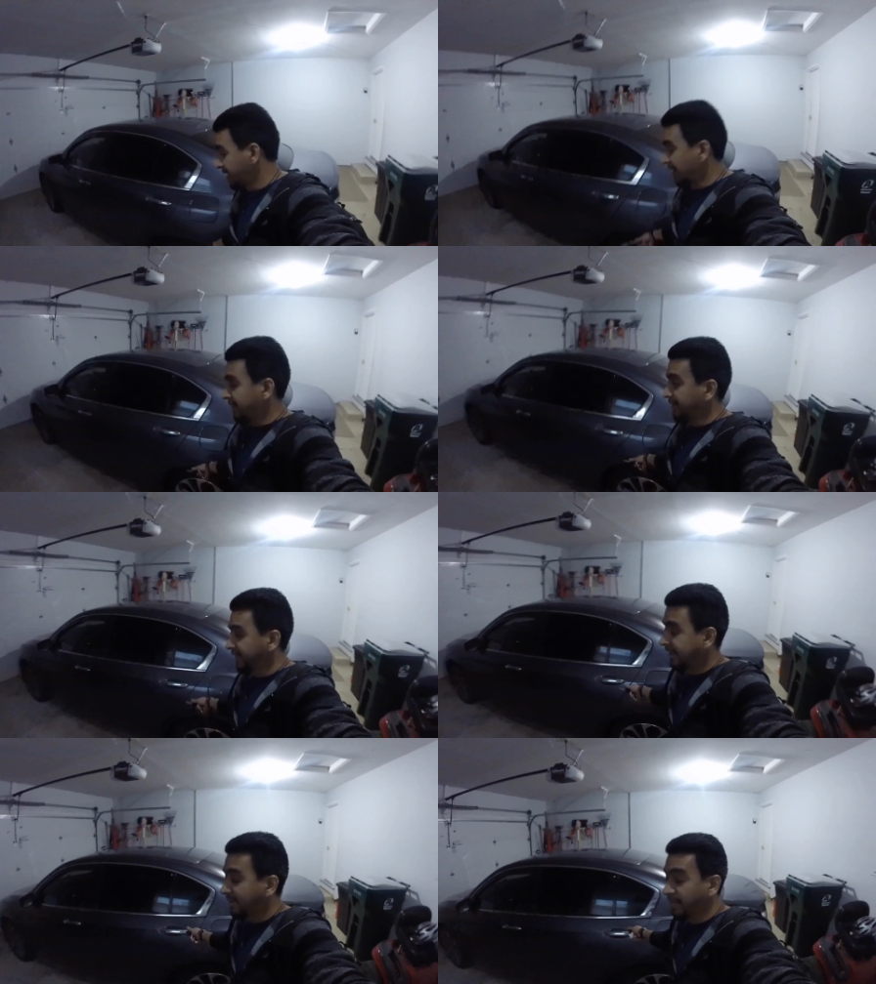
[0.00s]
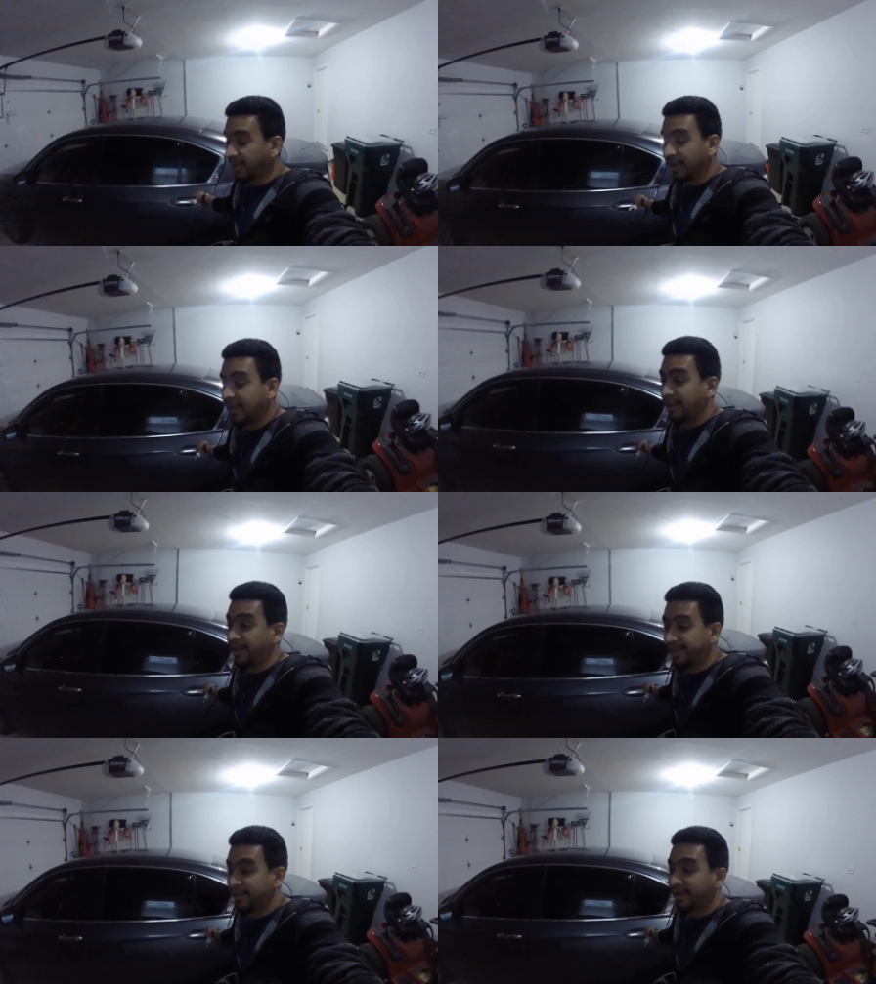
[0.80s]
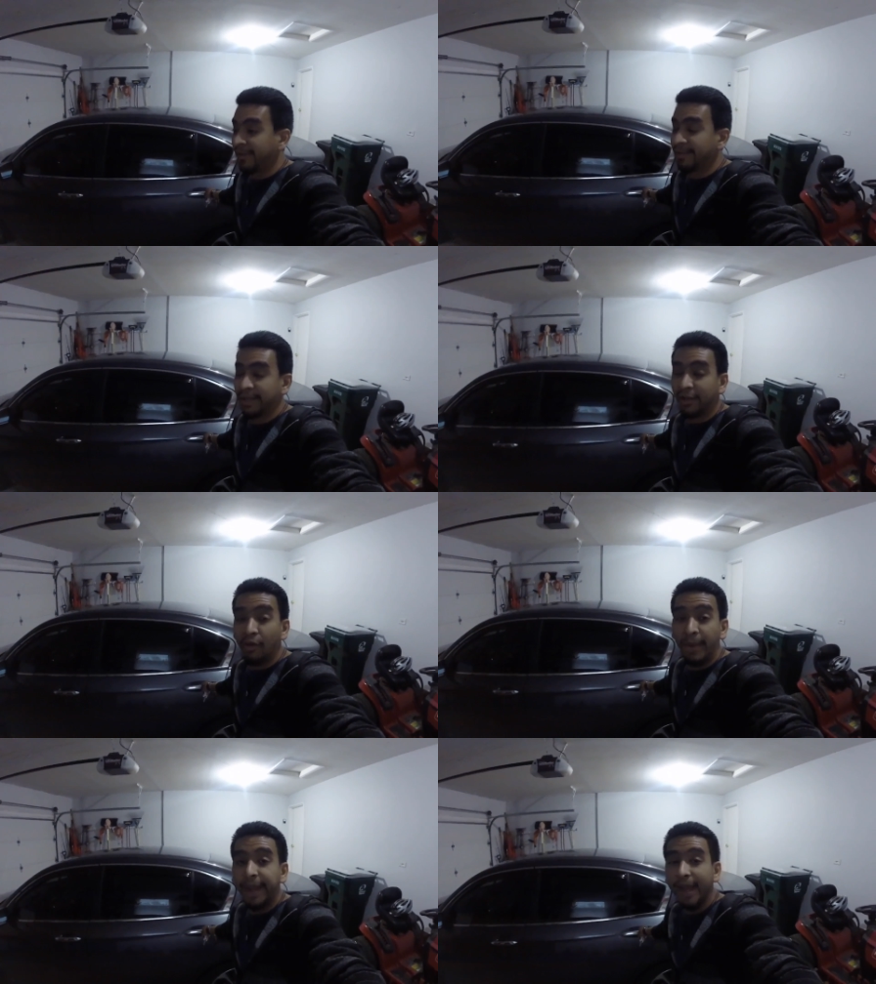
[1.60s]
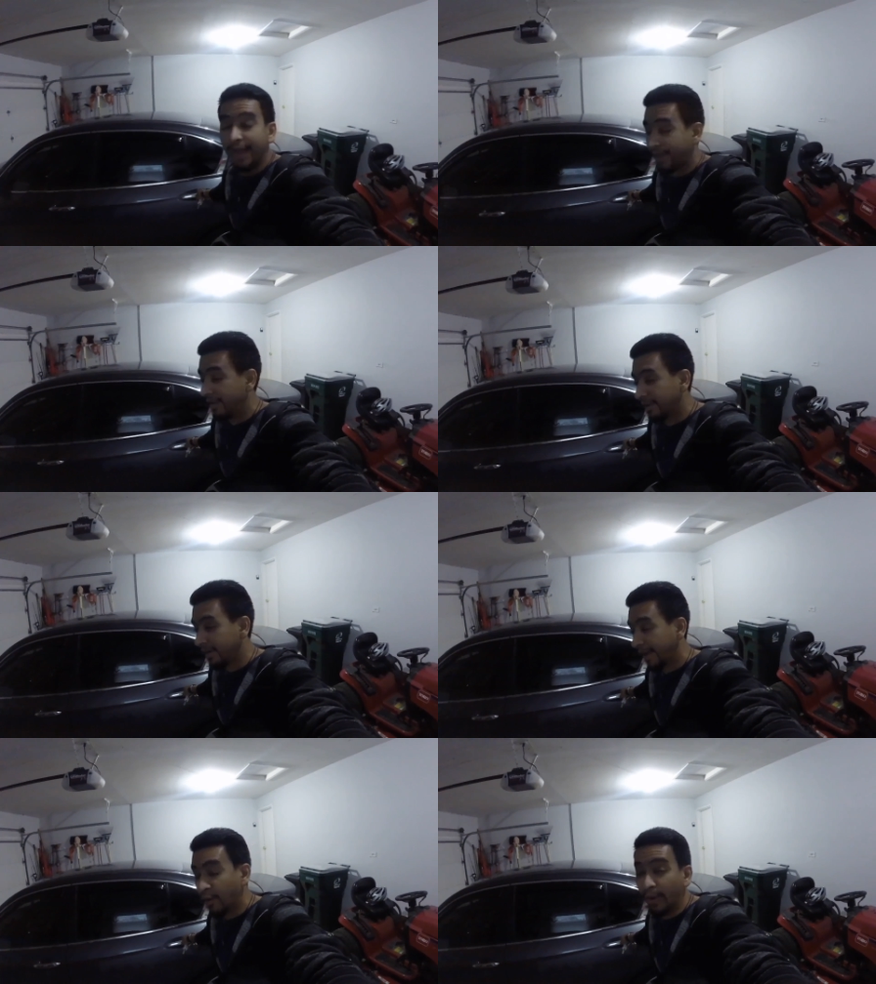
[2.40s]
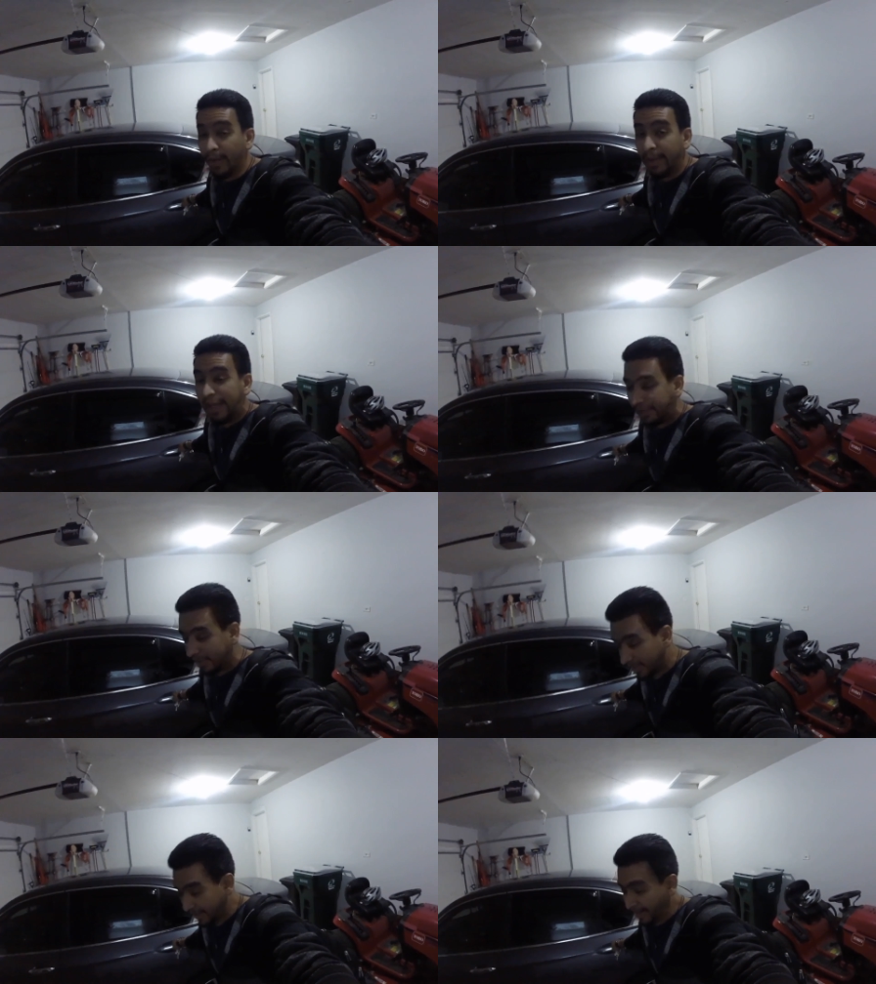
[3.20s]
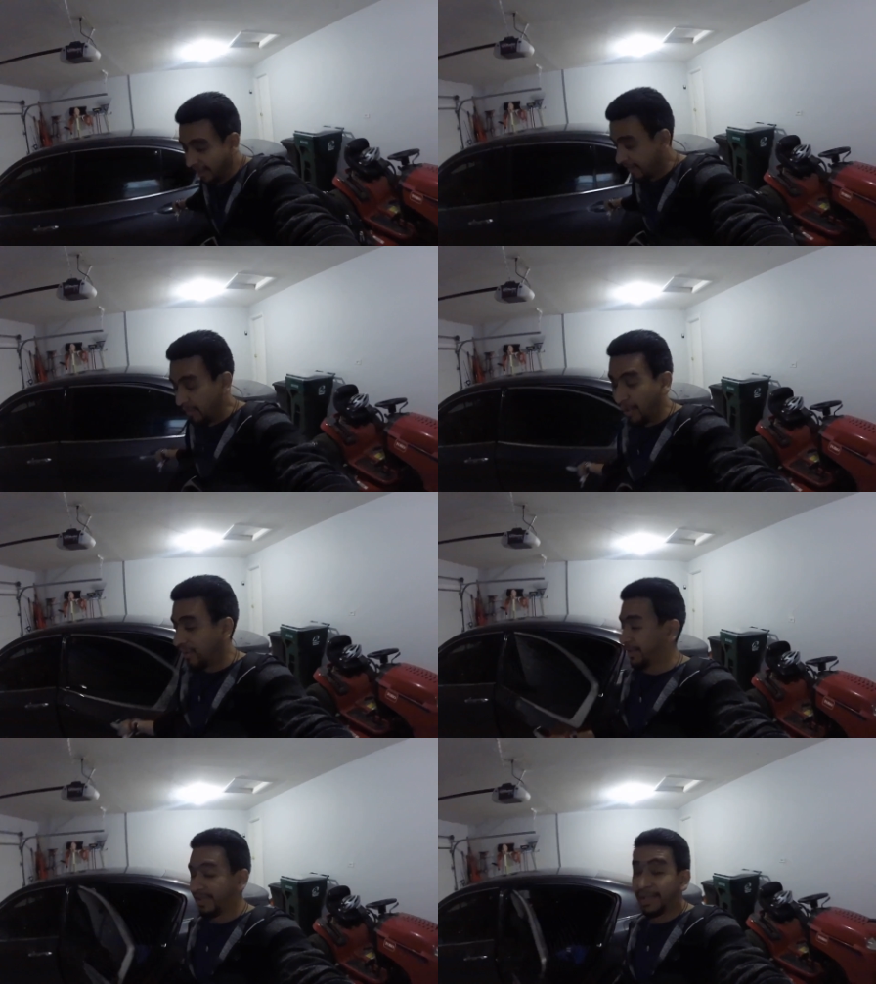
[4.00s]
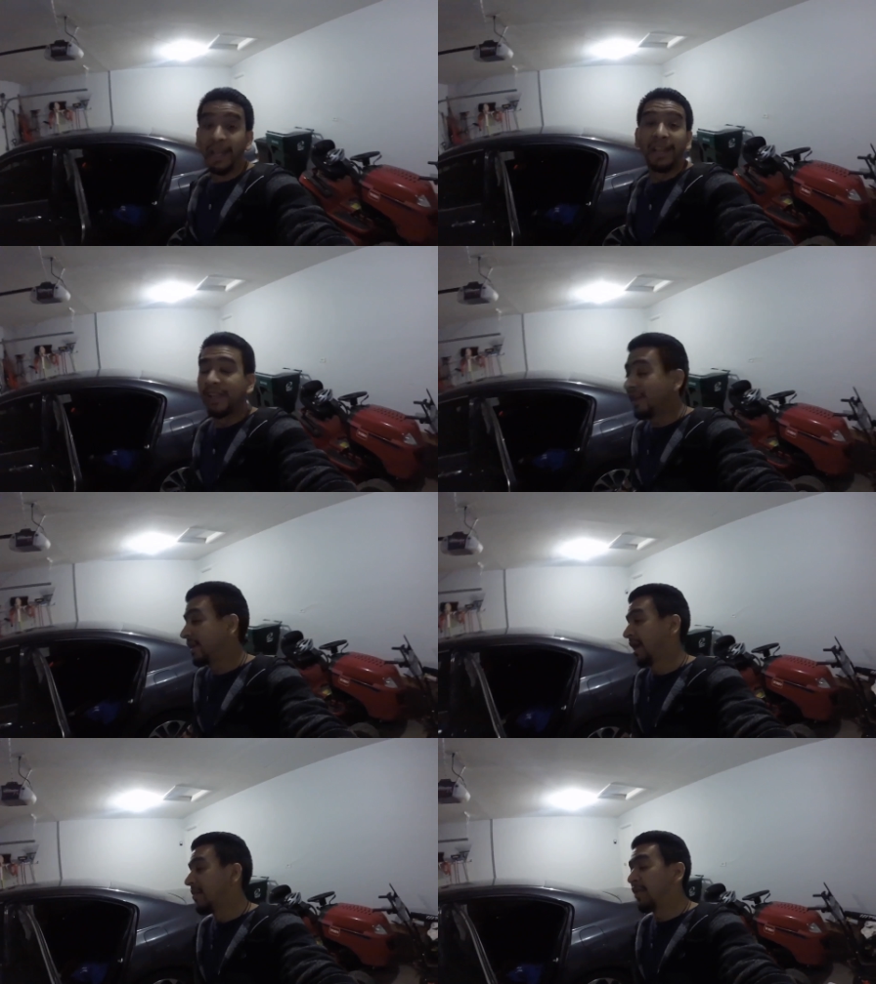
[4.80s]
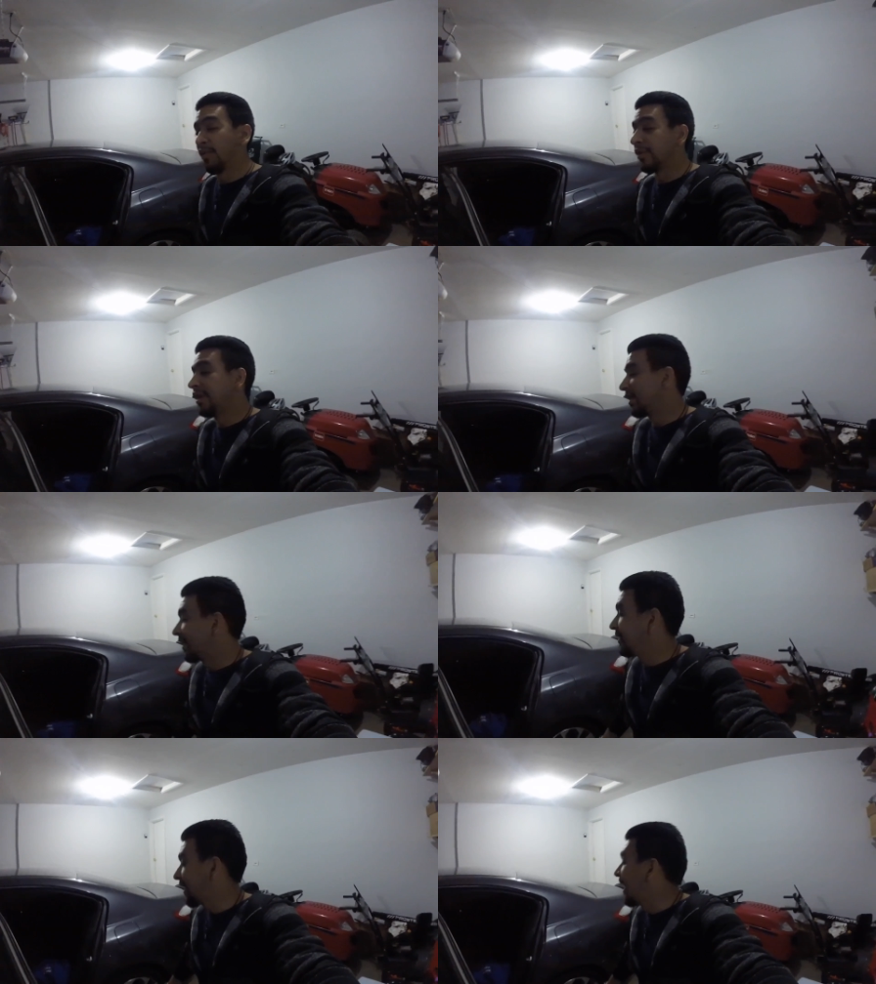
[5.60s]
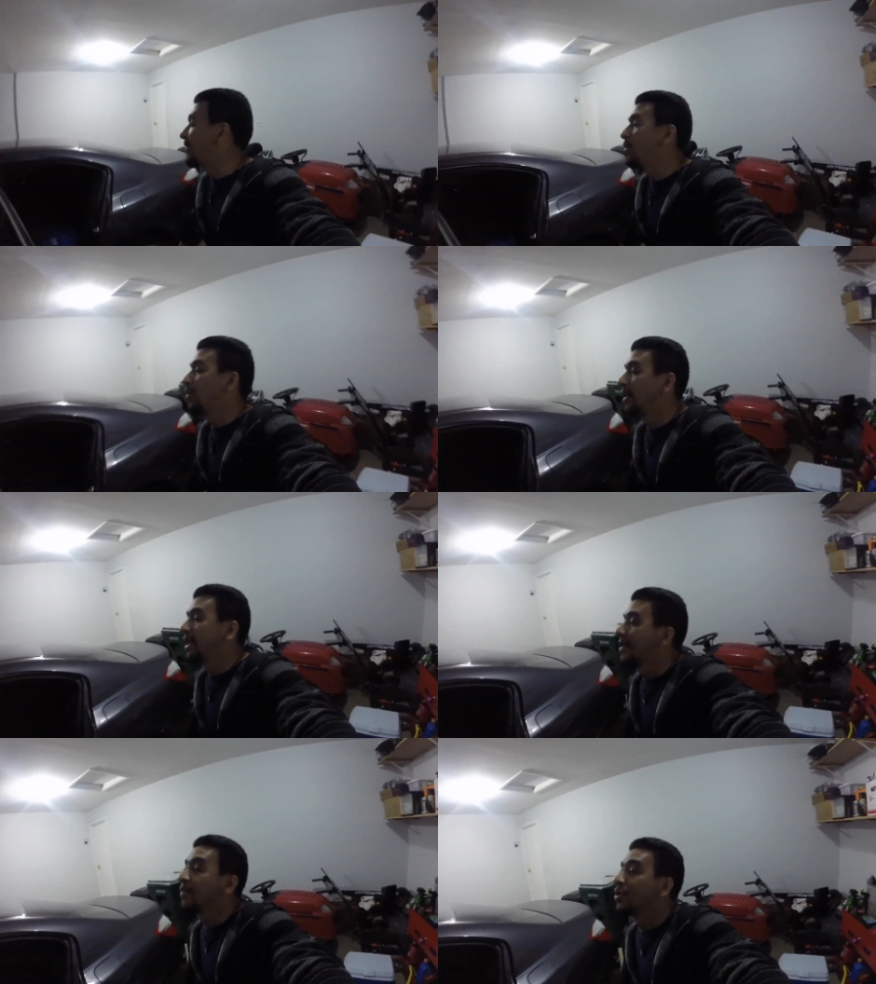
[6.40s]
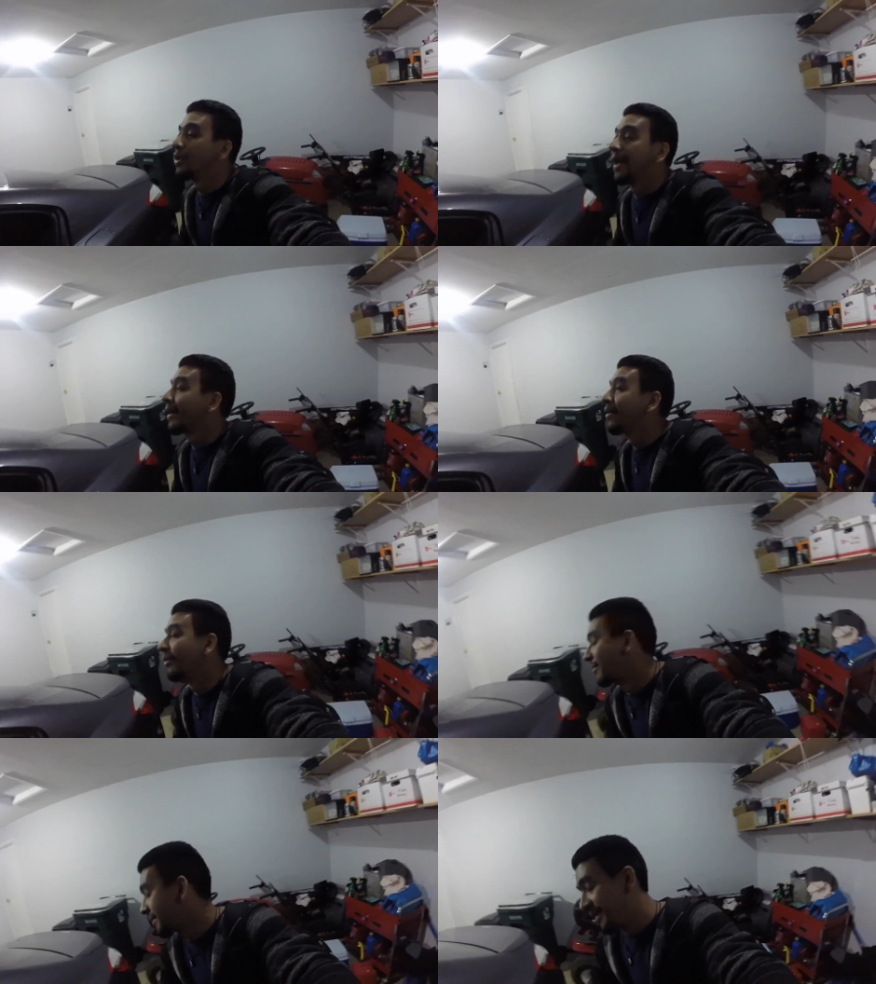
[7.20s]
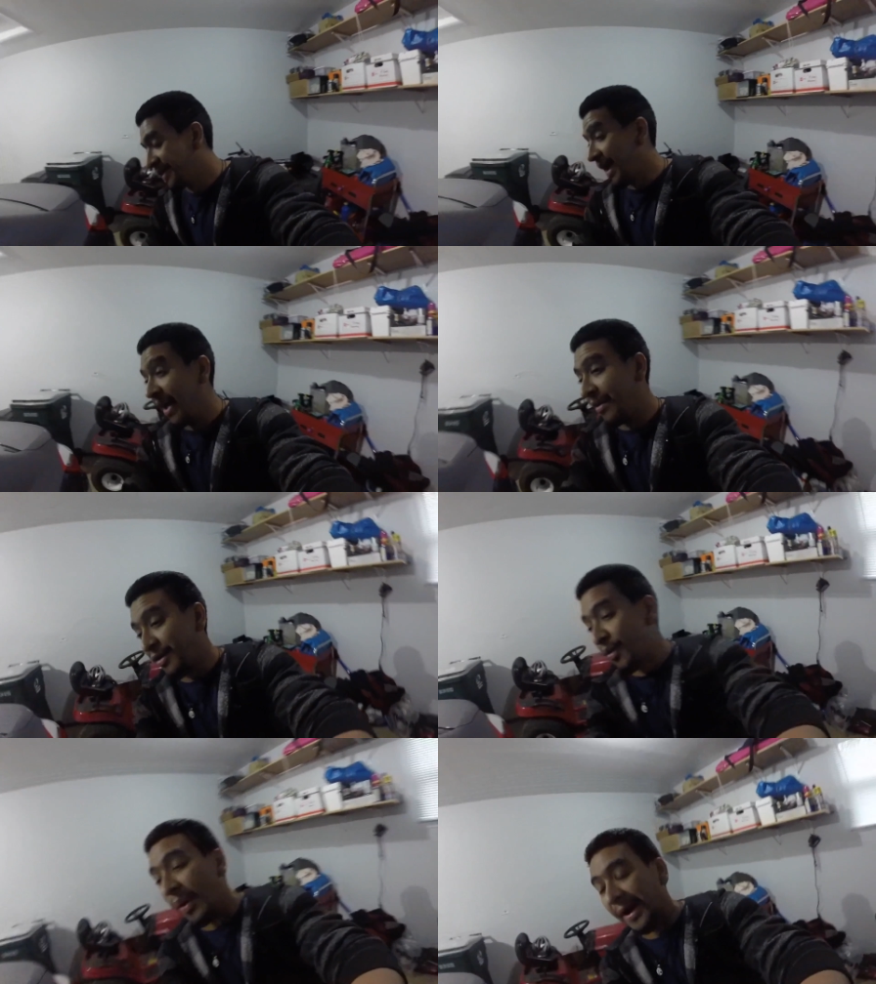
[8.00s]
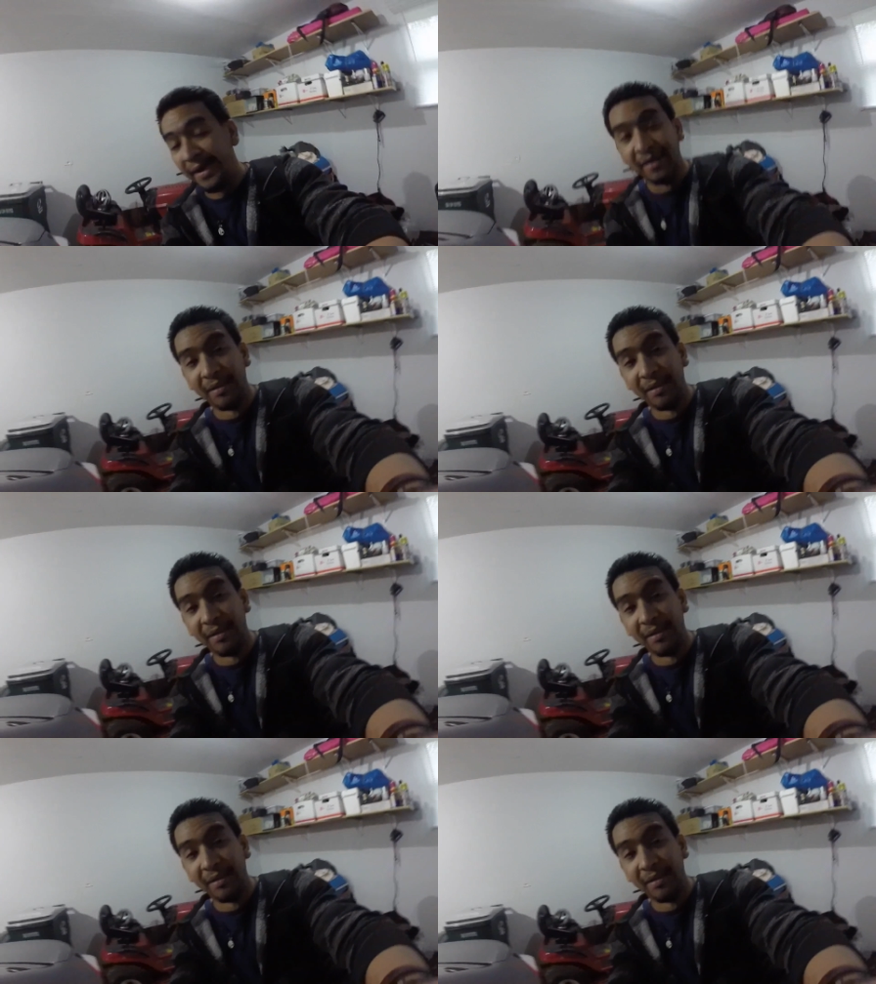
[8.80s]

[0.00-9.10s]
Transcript: I was sleeping, and then suddenly I was like, oh my god, I don't want to be late, because lately I've been running late everywhere that I go. I don't know why.